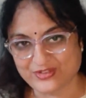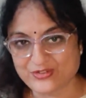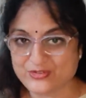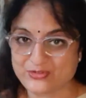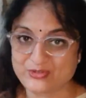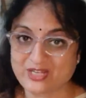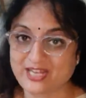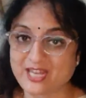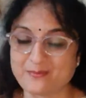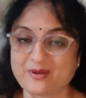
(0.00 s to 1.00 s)
So to
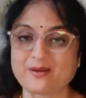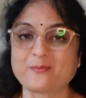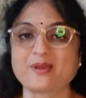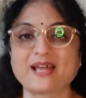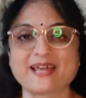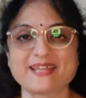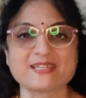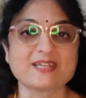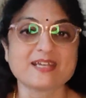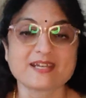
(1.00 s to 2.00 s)
keep our planet
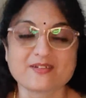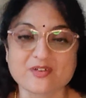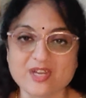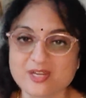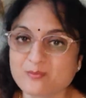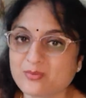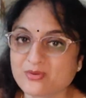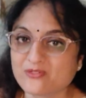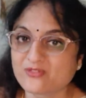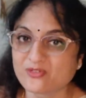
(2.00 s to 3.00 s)
green and
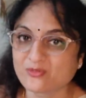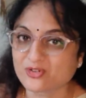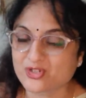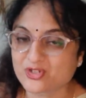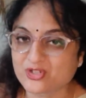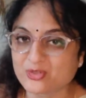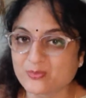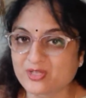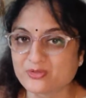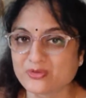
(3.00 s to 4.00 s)
beautiful, what should you
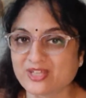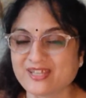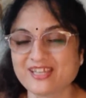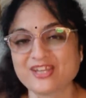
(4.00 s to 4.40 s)
be doing?